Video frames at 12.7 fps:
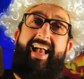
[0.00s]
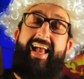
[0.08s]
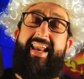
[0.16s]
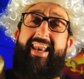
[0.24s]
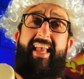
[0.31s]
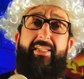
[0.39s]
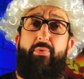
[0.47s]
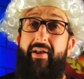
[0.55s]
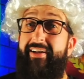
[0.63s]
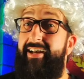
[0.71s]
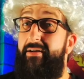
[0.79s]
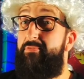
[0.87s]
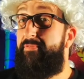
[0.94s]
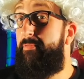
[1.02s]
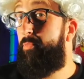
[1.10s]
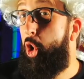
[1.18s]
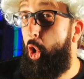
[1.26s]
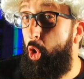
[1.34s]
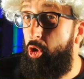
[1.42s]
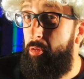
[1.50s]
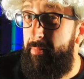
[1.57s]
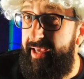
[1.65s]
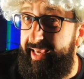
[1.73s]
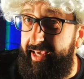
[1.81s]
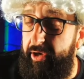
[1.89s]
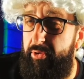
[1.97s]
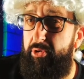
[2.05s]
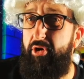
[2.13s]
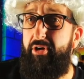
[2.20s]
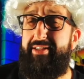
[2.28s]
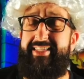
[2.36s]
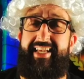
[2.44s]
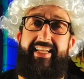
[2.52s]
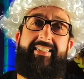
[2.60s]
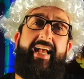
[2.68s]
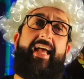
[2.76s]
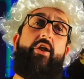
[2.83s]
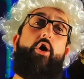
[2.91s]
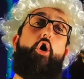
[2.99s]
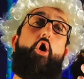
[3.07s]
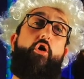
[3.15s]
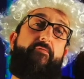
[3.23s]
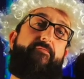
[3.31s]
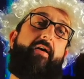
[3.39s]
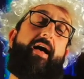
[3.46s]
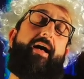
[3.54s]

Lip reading: Next one comes from Call Me, who got sent an offer